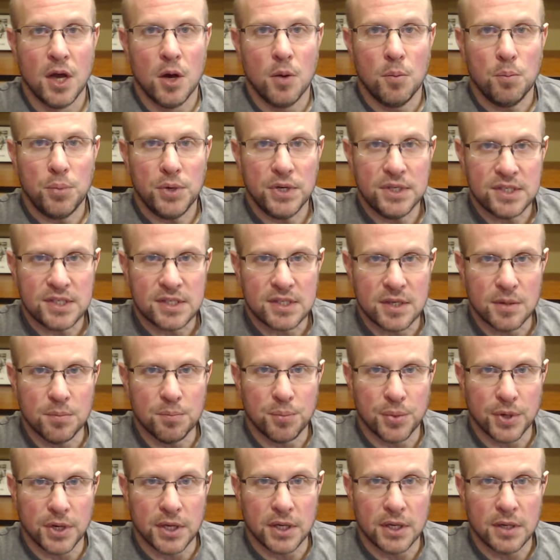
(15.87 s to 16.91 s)
Put
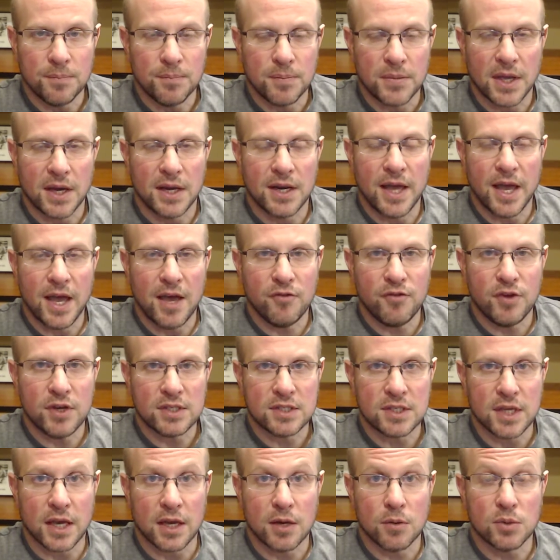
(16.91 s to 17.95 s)
simply, an
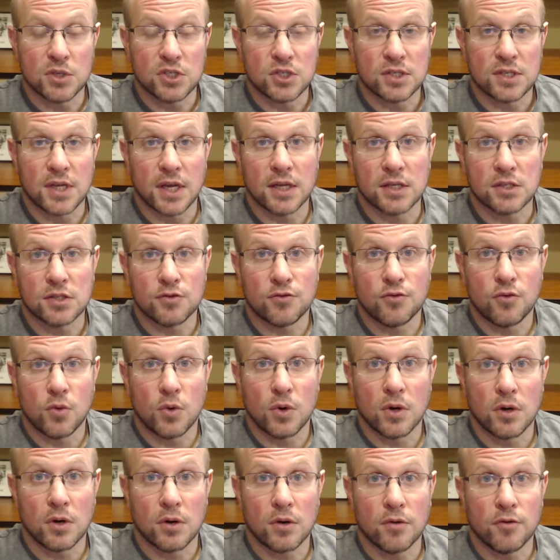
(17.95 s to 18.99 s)
FSA, which stands
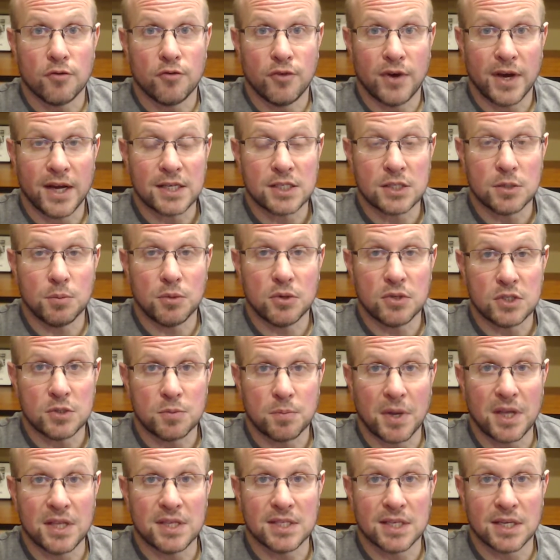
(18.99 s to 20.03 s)
for Flexible
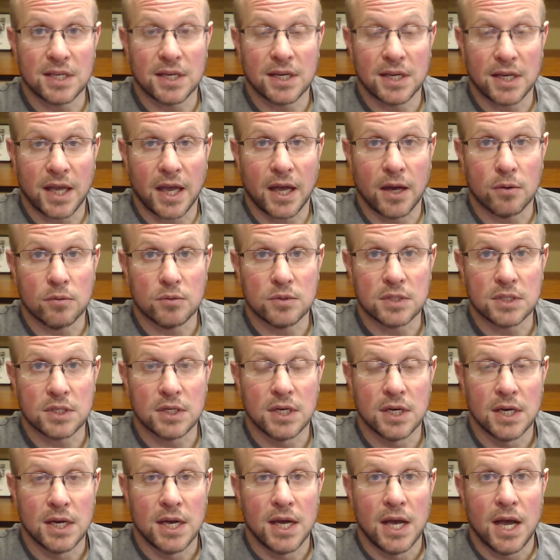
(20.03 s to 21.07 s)
Spending Account,
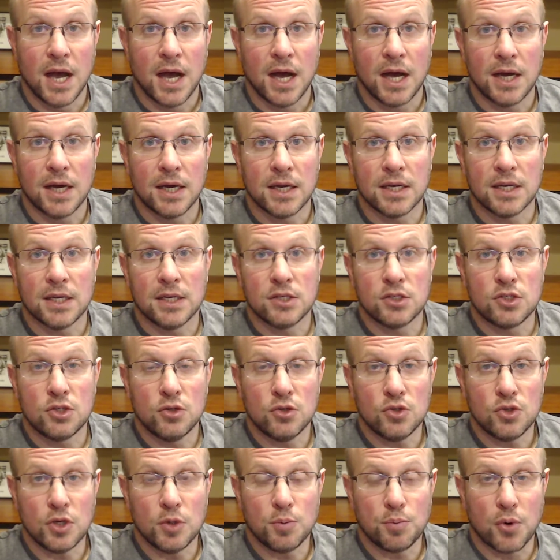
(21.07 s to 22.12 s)
is
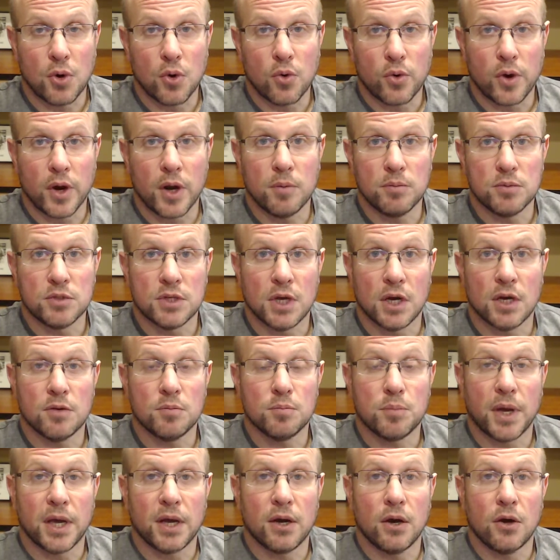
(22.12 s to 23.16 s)
usually a program done
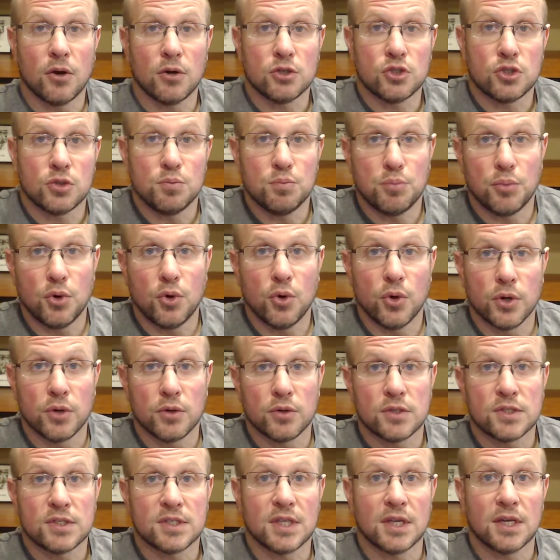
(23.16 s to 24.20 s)
by large
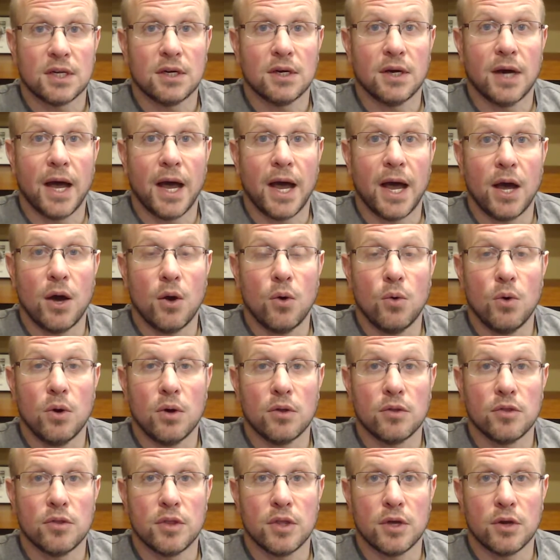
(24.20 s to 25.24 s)
employers that allow
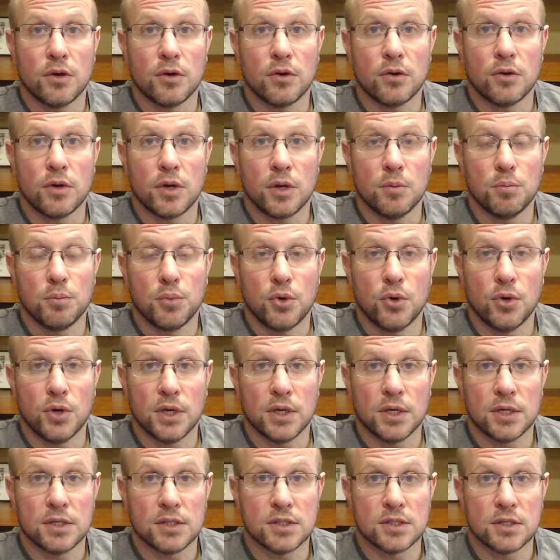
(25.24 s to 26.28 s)
their
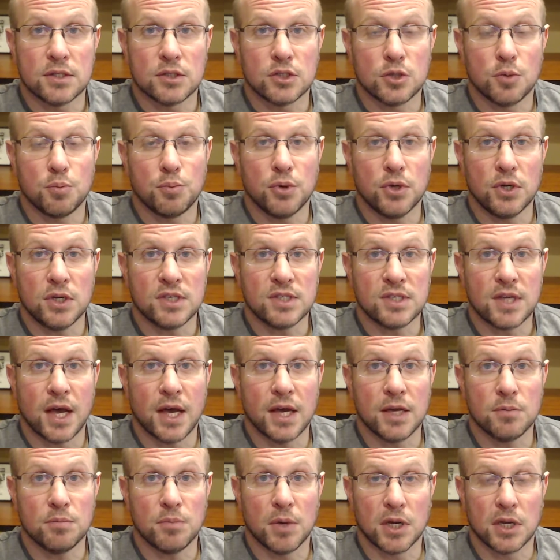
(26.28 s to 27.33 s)
employees to put
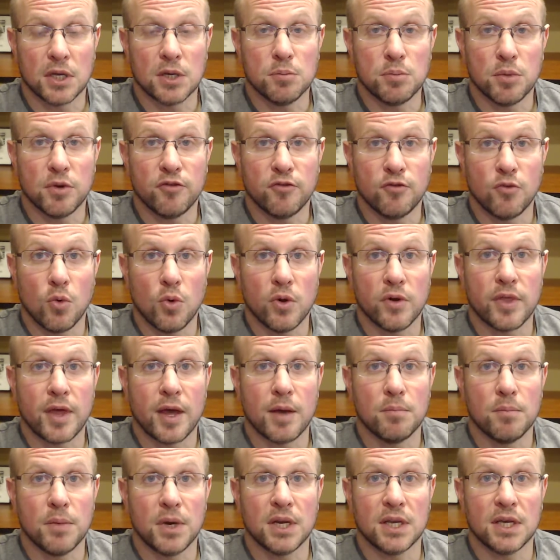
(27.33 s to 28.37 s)
aside money before
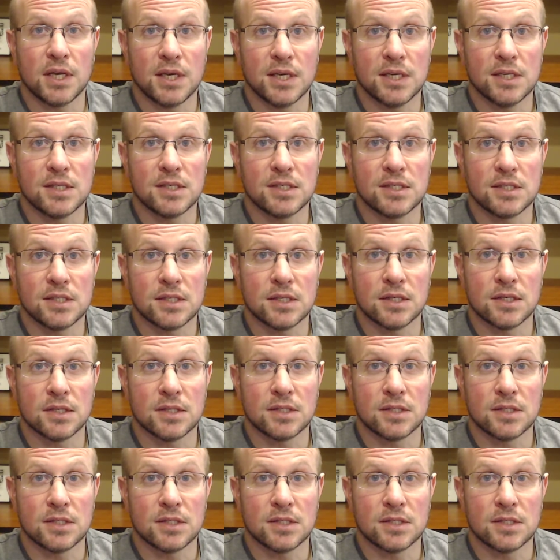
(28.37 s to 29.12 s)
that money is